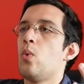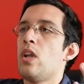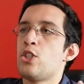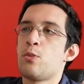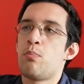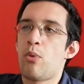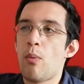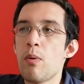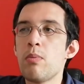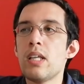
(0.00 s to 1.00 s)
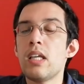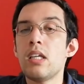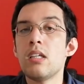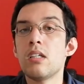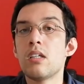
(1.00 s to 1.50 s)
it's
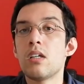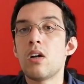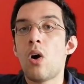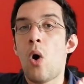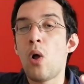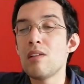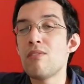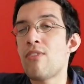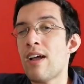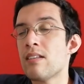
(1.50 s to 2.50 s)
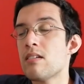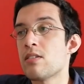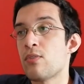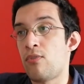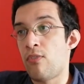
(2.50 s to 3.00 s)
probably
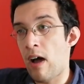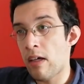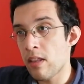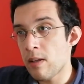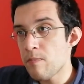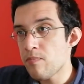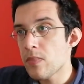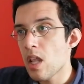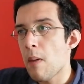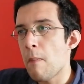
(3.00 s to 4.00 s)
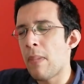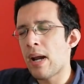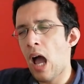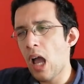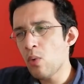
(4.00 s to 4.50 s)
Ollivander's father, but
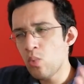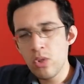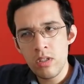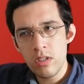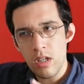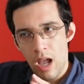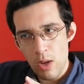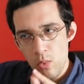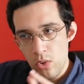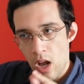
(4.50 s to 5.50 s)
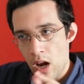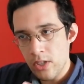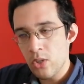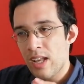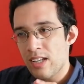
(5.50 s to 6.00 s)
I wouldn't I would
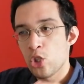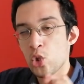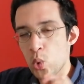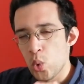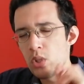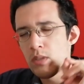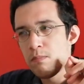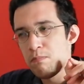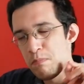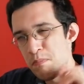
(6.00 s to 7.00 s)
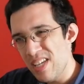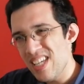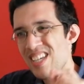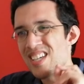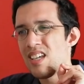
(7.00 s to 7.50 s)
argue that it could
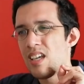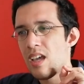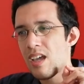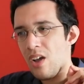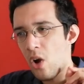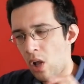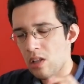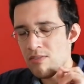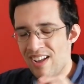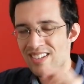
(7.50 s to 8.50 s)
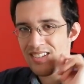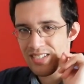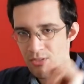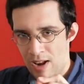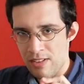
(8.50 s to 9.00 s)
be Ollivander's
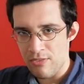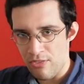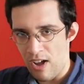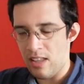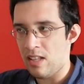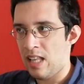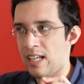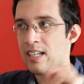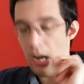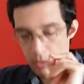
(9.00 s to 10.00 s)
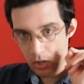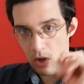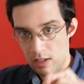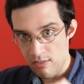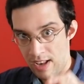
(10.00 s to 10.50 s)
grandfather, like Garrick
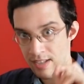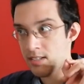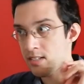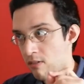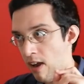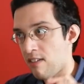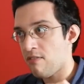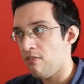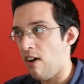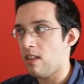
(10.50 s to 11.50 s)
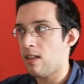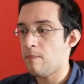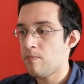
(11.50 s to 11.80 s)
Ollivander's grandfather.